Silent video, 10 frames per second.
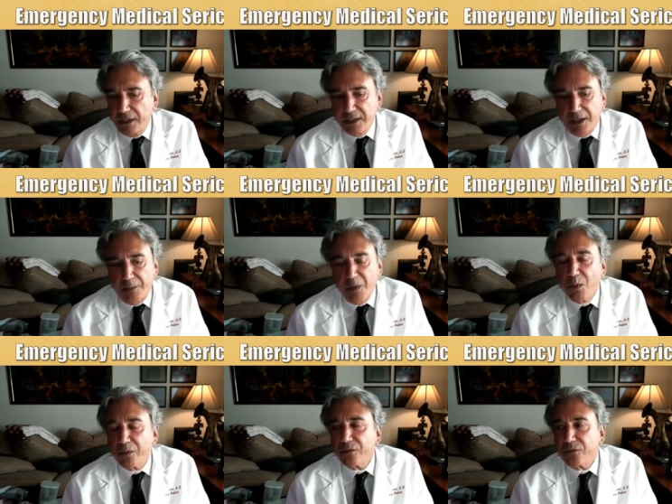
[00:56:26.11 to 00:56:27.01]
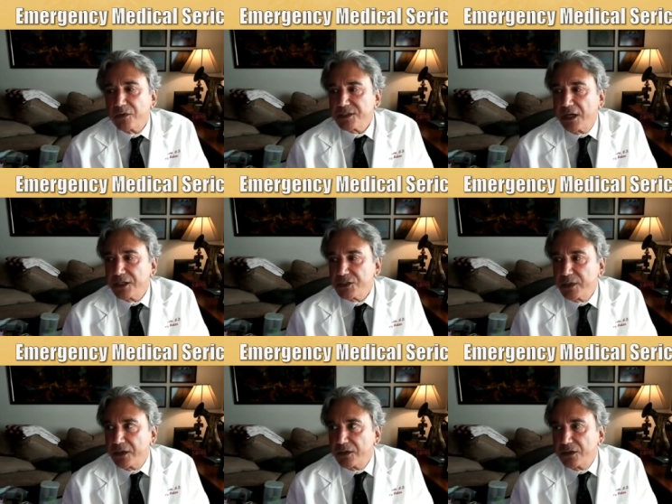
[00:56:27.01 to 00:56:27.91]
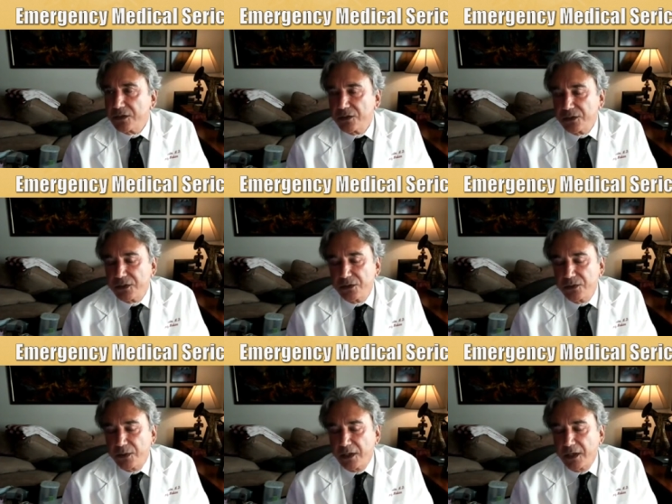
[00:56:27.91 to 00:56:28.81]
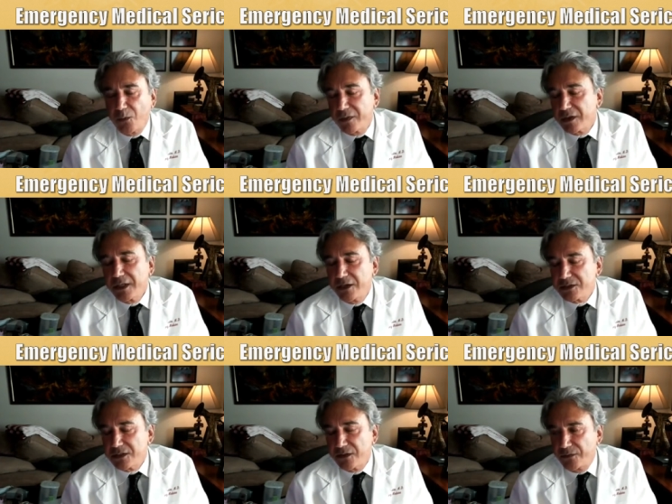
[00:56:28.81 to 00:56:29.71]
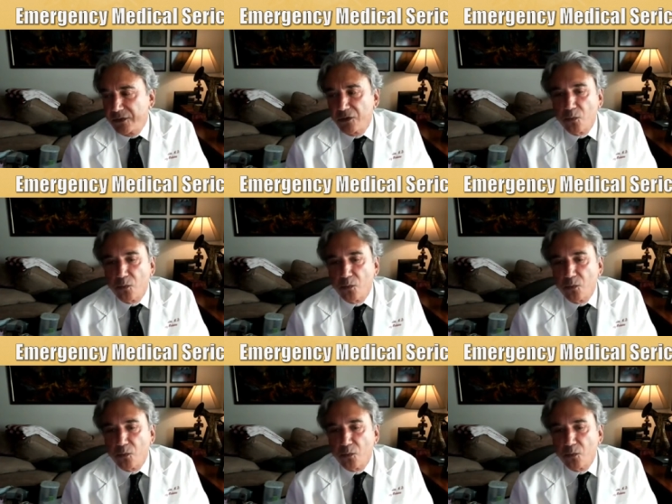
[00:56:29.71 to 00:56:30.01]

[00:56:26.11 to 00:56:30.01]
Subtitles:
I mean, we were the first country to and we're the leaders in the field of the